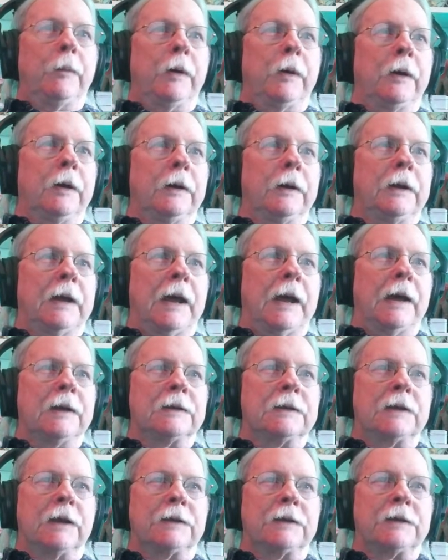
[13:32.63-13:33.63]
Daz
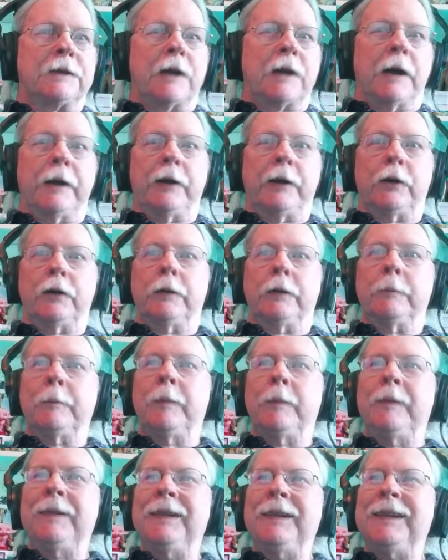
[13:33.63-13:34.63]
gets tired.
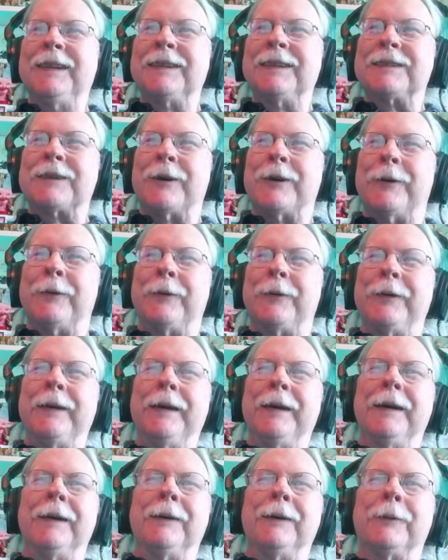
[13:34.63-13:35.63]
So
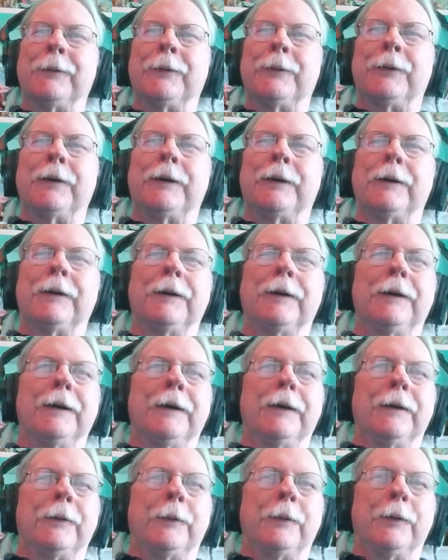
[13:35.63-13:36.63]
we're gonna
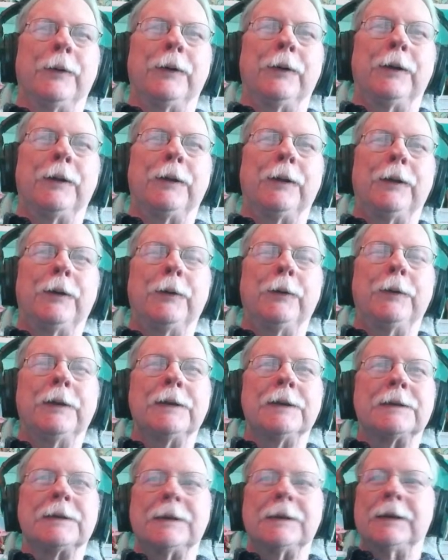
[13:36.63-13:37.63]
load
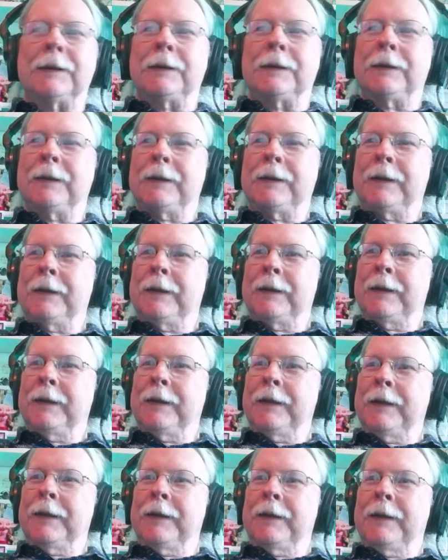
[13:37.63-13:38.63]
this in.
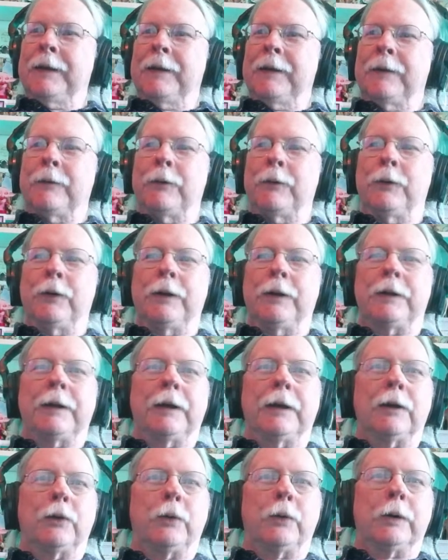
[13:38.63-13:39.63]
We're gonna take
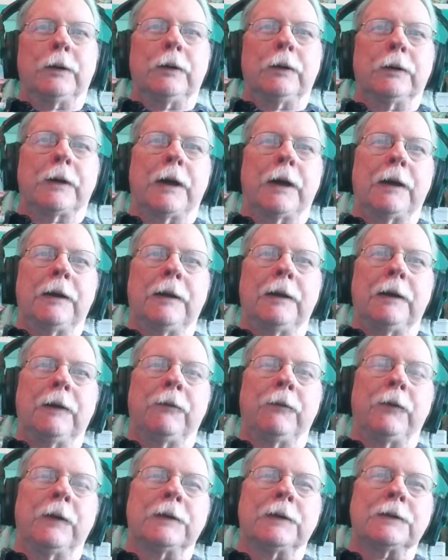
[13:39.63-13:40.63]
a quick look at it. If
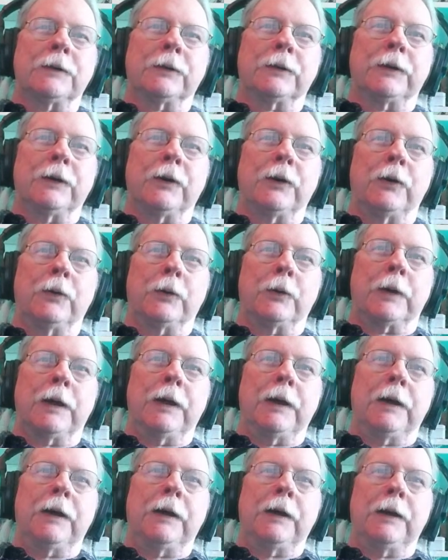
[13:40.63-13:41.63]
it's looking
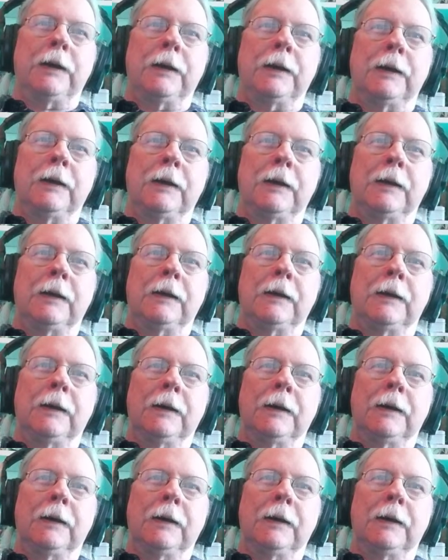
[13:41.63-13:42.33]
okay,